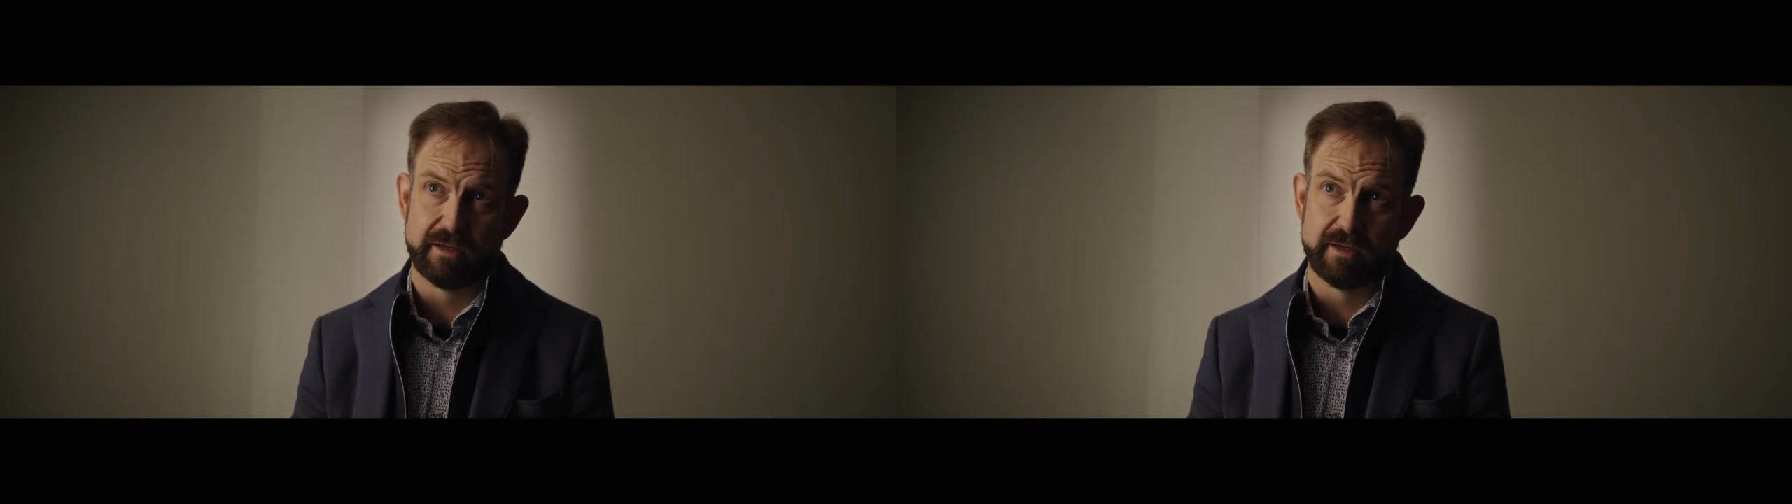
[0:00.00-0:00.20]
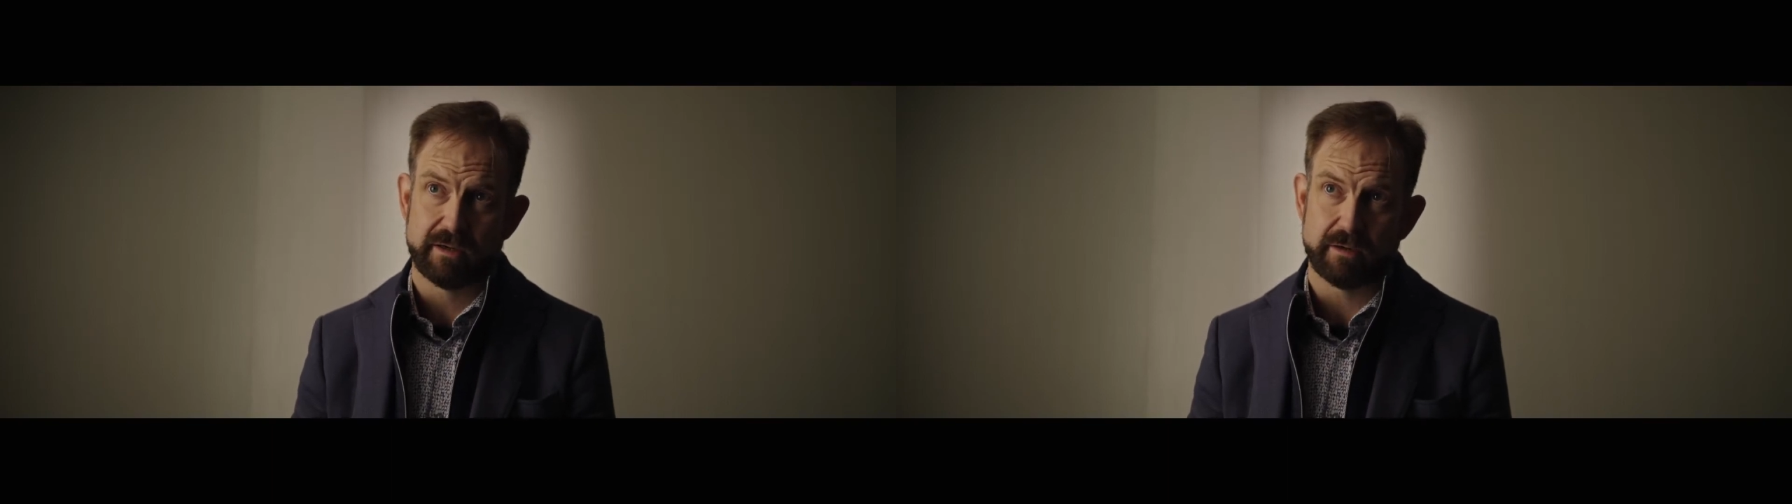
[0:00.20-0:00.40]

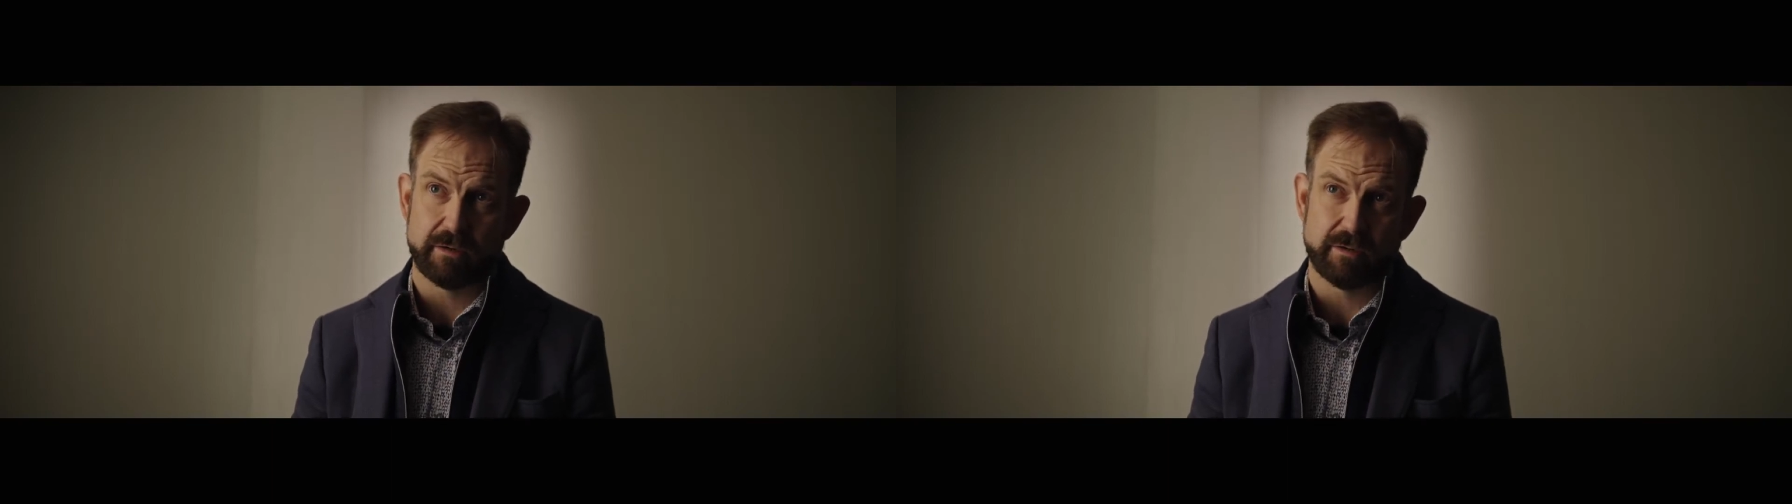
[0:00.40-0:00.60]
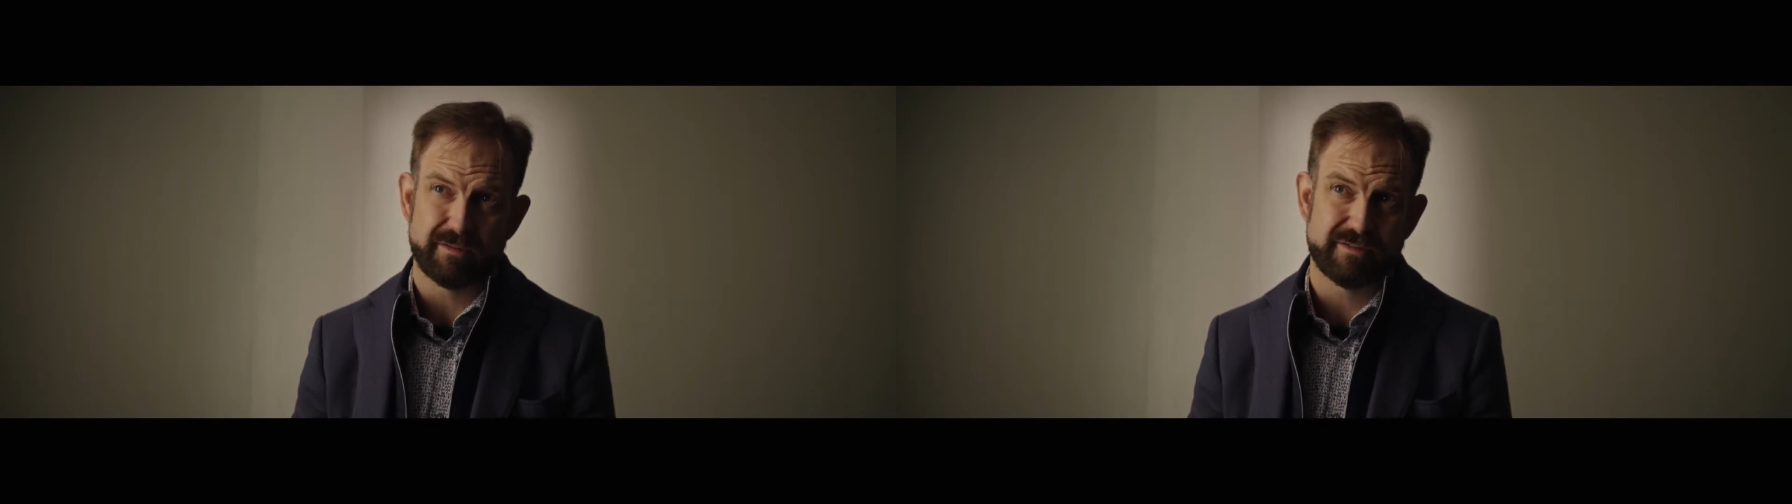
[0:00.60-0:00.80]

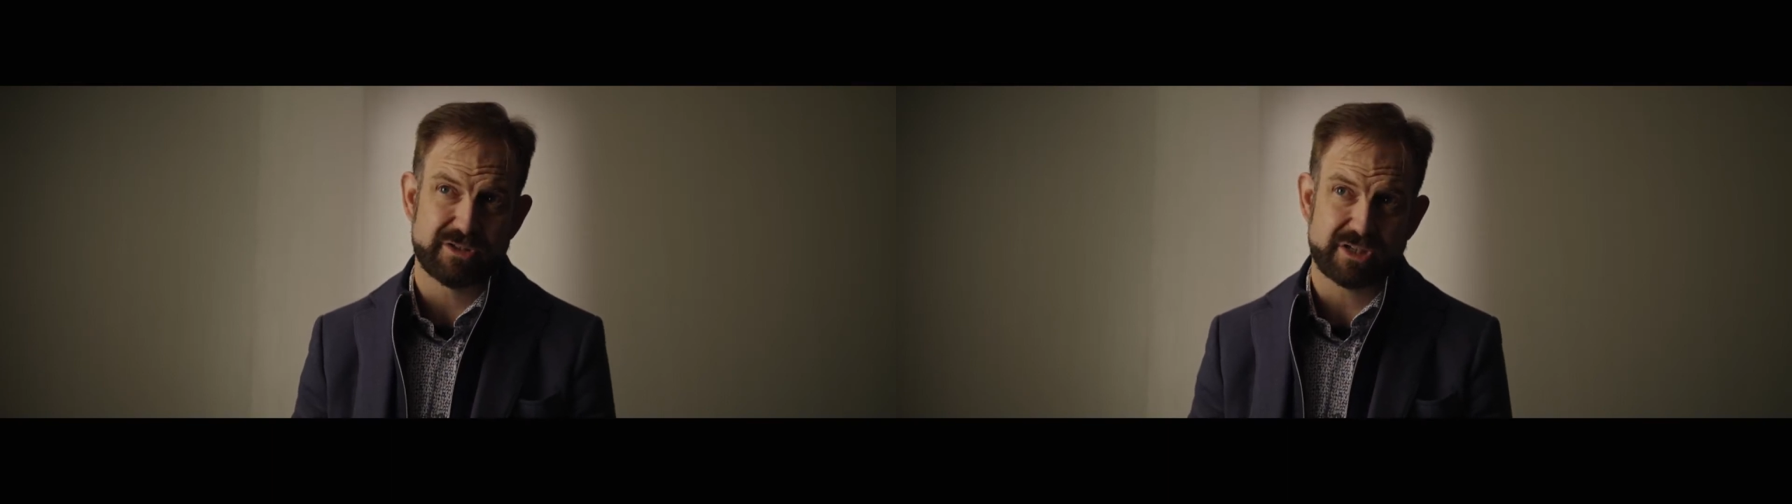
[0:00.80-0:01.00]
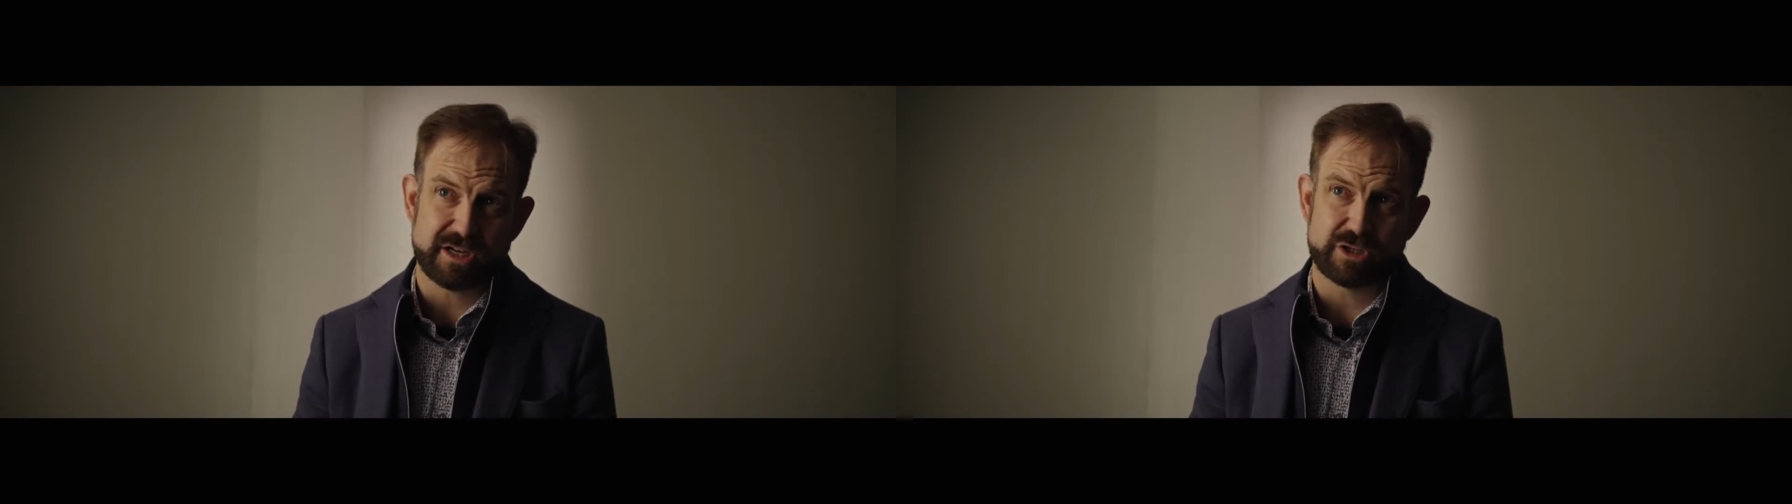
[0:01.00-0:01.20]
You just gotta